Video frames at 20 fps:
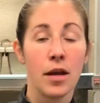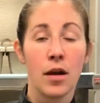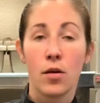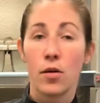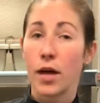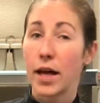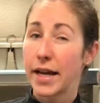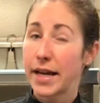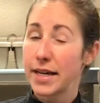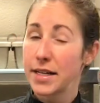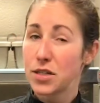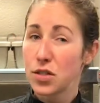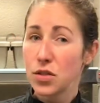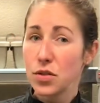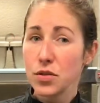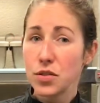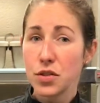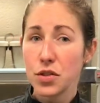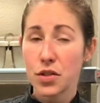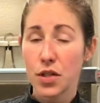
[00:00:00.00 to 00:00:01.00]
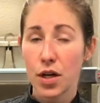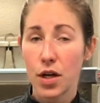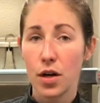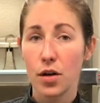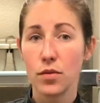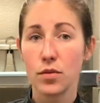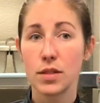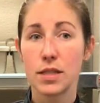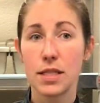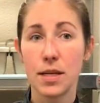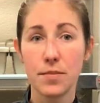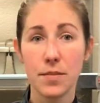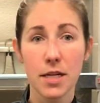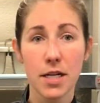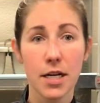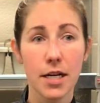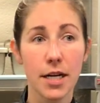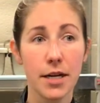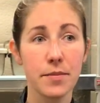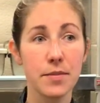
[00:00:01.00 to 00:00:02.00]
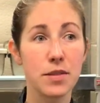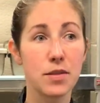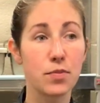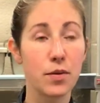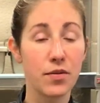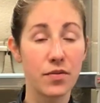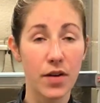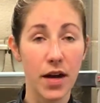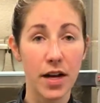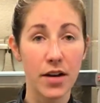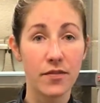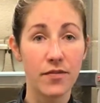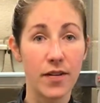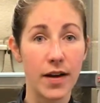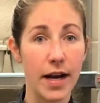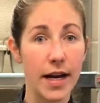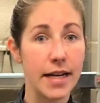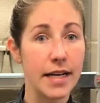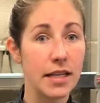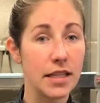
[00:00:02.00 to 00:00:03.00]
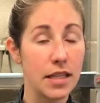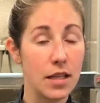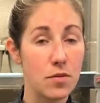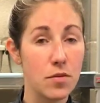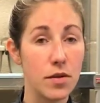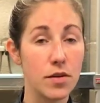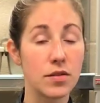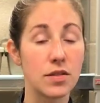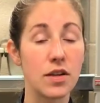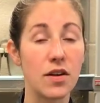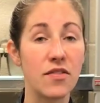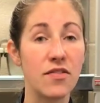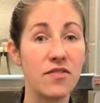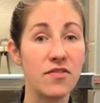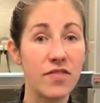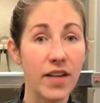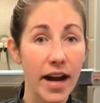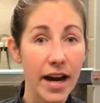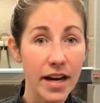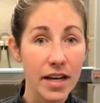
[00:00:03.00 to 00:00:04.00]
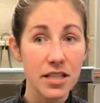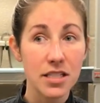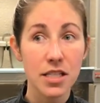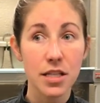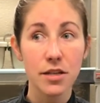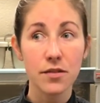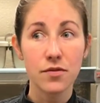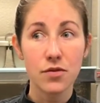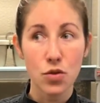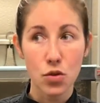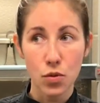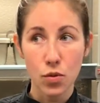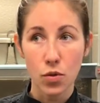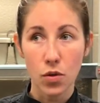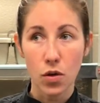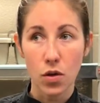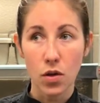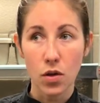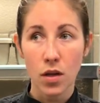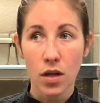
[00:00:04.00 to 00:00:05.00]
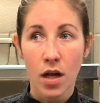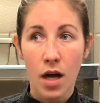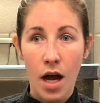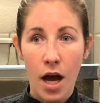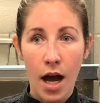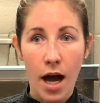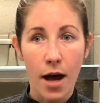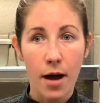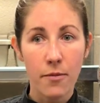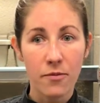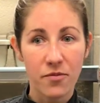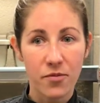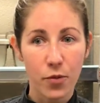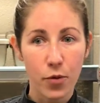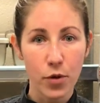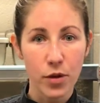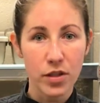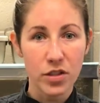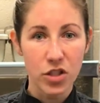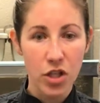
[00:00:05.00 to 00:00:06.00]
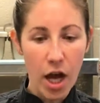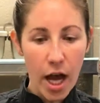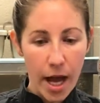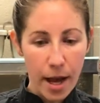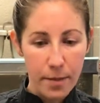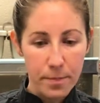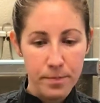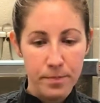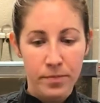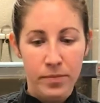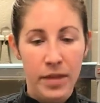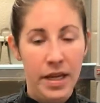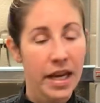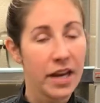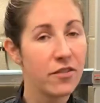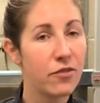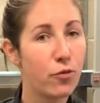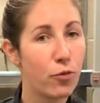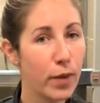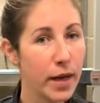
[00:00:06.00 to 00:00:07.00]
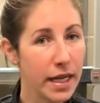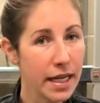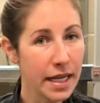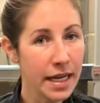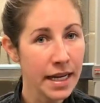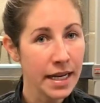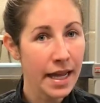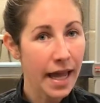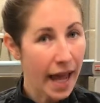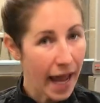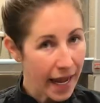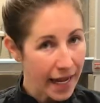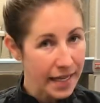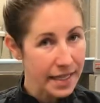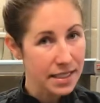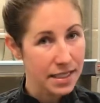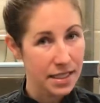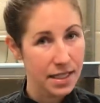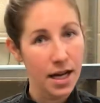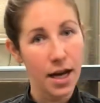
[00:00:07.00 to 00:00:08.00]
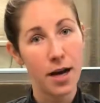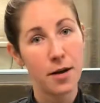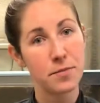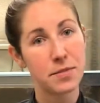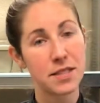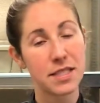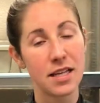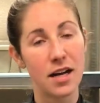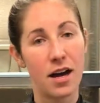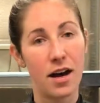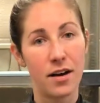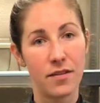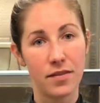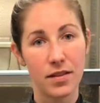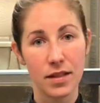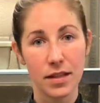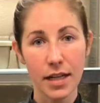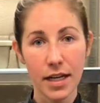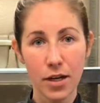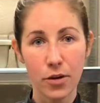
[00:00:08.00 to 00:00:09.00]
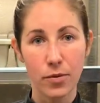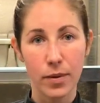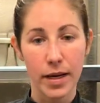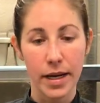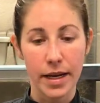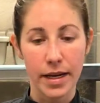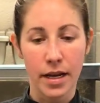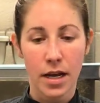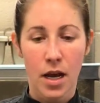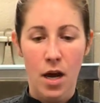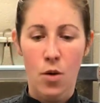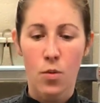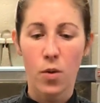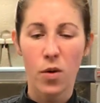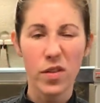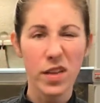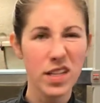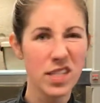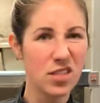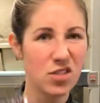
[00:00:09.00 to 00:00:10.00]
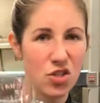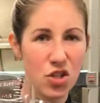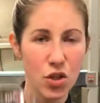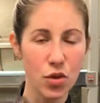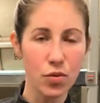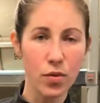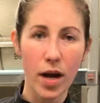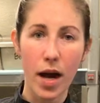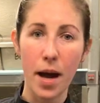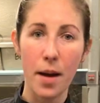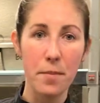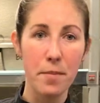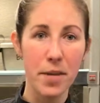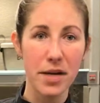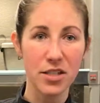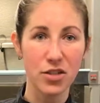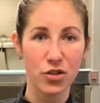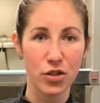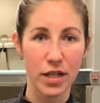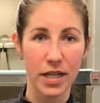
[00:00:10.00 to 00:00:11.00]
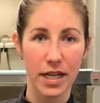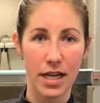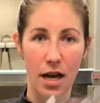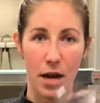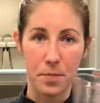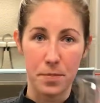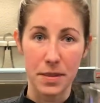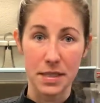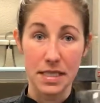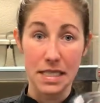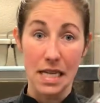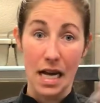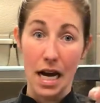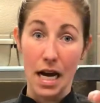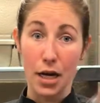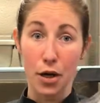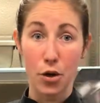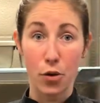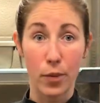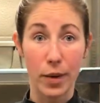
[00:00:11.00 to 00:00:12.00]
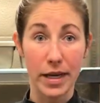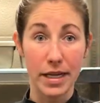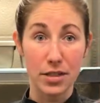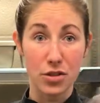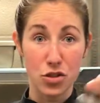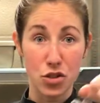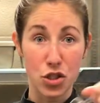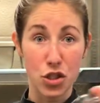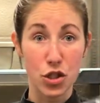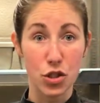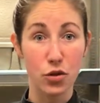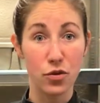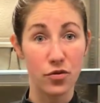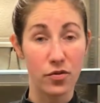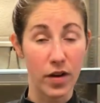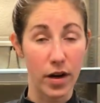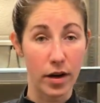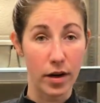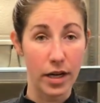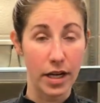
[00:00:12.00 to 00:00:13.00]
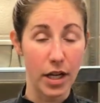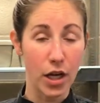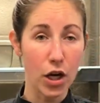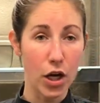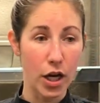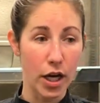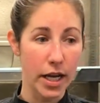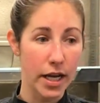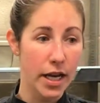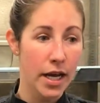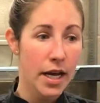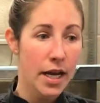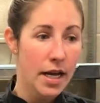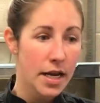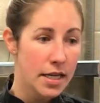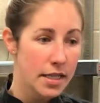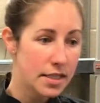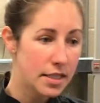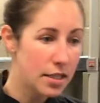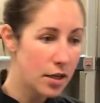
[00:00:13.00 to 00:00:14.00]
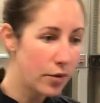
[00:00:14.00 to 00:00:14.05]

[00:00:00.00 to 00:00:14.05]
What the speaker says: Like I told you though, sometimes we've got to find the most effective tool for the job. If we need 8 cups of liquid, well, this 2-cup measuring cup is not going to do very good. So